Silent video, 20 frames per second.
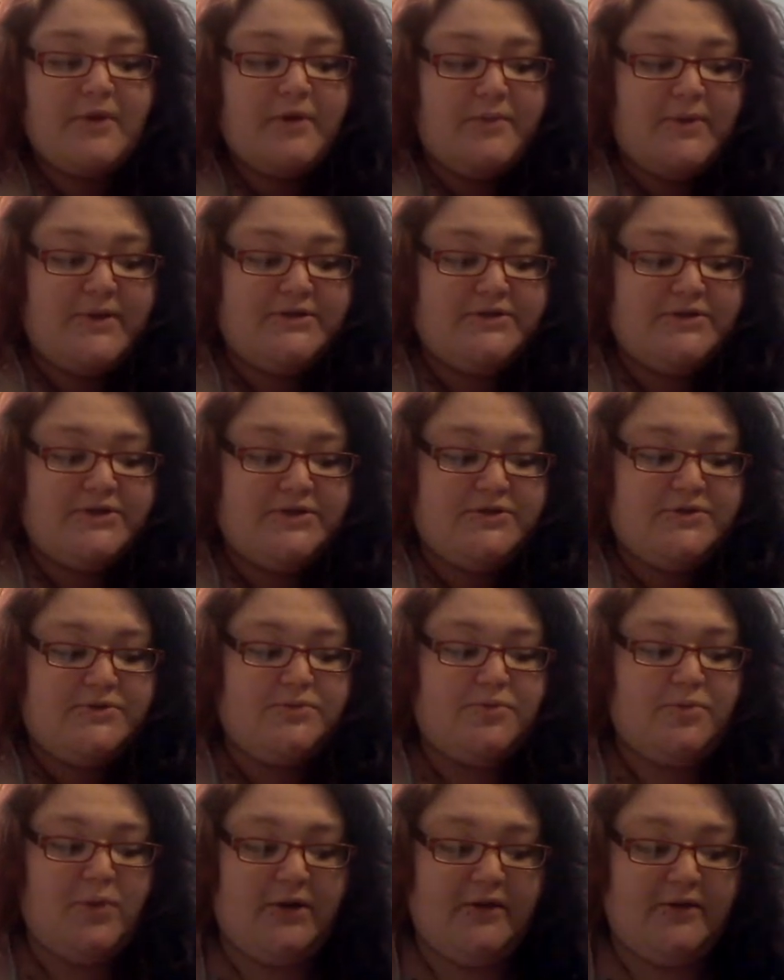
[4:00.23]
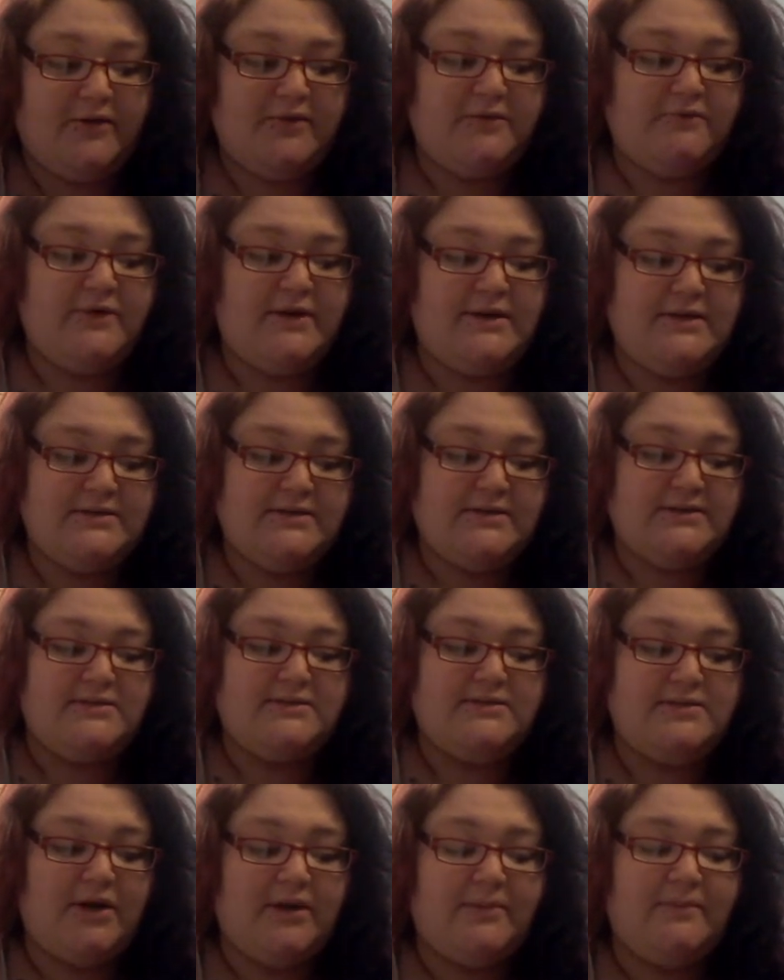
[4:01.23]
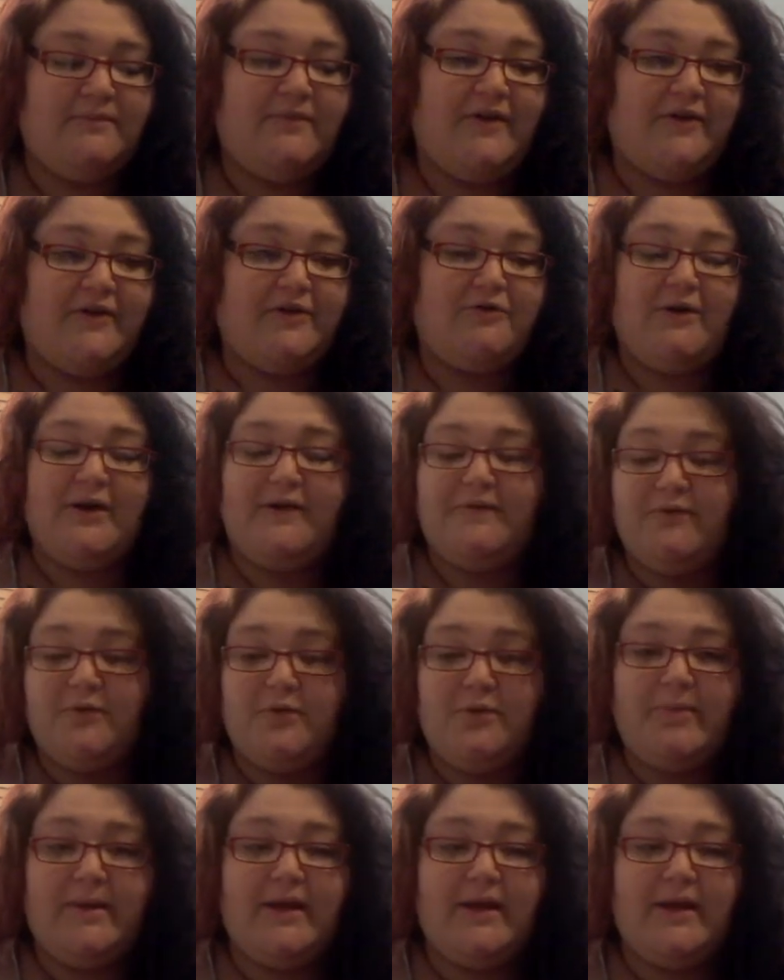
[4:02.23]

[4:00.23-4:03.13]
Which is one of the reasons I'm very grateful to